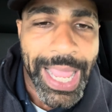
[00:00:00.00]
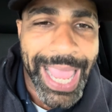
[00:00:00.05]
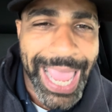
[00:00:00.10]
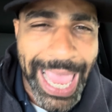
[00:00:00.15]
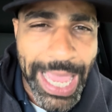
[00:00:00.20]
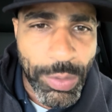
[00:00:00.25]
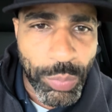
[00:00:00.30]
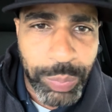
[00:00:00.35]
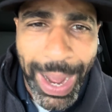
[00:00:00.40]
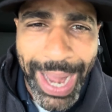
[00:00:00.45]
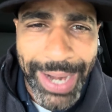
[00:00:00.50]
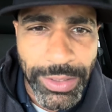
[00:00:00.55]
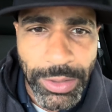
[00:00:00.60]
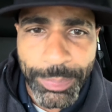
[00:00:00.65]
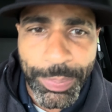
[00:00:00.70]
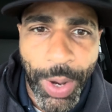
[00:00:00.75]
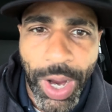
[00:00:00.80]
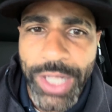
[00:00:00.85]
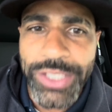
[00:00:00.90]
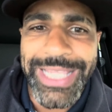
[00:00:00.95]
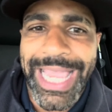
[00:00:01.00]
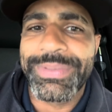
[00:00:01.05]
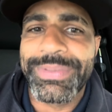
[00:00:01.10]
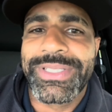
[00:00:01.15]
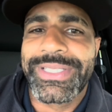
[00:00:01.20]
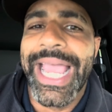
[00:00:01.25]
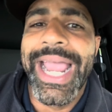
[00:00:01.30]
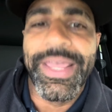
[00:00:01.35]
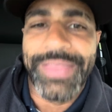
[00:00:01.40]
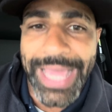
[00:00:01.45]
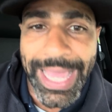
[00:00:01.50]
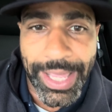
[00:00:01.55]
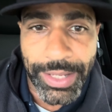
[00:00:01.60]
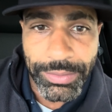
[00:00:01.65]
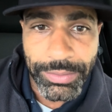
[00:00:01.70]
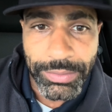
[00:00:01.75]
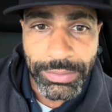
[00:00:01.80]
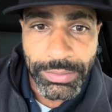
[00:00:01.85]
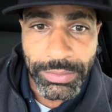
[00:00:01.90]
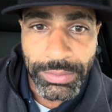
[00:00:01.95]
And why did LeBron James say that?
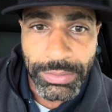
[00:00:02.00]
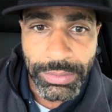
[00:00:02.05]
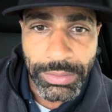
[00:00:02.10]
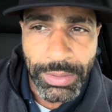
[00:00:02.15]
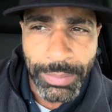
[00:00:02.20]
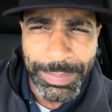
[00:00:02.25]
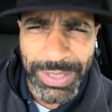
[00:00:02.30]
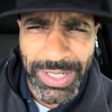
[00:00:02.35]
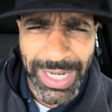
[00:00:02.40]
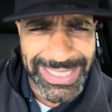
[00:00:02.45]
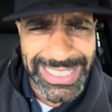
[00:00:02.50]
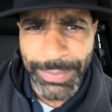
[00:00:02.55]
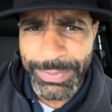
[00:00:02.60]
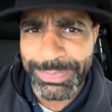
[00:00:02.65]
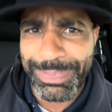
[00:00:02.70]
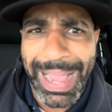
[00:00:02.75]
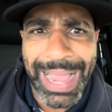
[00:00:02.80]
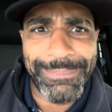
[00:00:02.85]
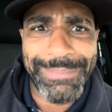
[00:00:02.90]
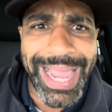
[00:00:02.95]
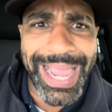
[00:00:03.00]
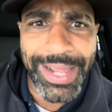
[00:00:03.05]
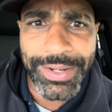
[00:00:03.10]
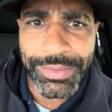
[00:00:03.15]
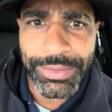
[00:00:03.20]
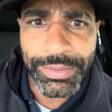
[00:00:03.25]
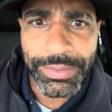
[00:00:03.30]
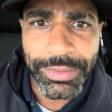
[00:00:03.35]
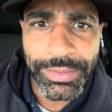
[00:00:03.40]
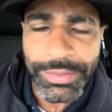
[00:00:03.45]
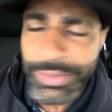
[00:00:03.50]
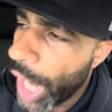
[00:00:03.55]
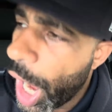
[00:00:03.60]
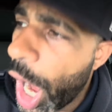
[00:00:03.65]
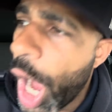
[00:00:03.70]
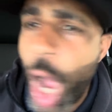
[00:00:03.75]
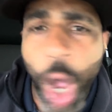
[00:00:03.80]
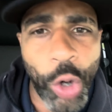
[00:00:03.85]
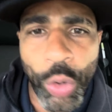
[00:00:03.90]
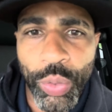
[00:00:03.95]
Because he was Batman?
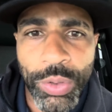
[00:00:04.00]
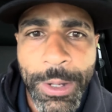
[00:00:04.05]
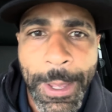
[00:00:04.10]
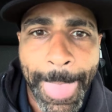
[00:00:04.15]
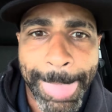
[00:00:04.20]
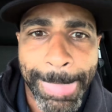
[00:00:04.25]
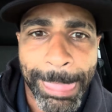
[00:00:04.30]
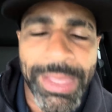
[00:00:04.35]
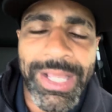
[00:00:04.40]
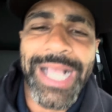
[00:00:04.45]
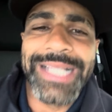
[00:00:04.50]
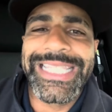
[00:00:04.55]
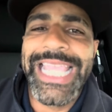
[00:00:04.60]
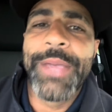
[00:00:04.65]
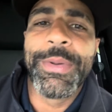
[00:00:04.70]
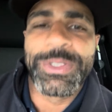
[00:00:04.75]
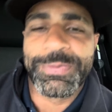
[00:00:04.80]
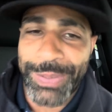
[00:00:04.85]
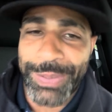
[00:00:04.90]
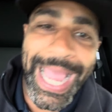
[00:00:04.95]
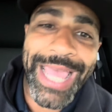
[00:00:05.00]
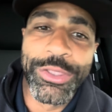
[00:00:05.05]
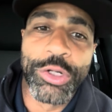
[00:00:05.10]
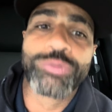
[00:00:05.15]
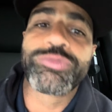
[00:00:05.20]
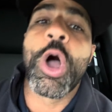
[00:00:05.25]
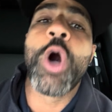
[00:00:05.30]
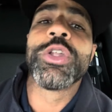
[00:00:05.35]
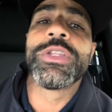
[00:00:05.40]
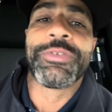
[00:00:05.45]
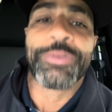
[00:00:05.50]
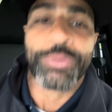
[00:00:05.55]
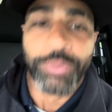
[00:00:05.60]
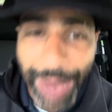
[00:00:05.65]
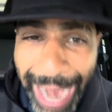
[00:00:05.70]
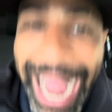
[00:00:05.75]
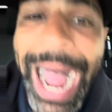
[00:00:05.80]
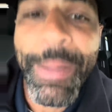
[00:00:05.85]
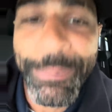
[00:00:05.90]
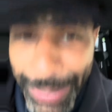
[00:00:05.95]
No, because he was playing the role of
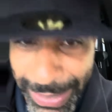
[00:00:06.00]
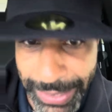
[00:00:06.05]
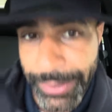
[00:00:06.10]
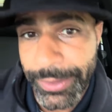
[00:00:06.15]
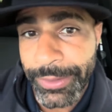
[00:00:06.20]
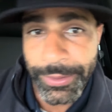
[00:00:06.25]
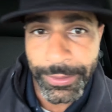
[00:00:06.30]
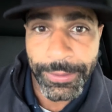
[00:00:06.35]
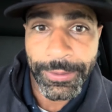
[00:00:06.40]
Robin.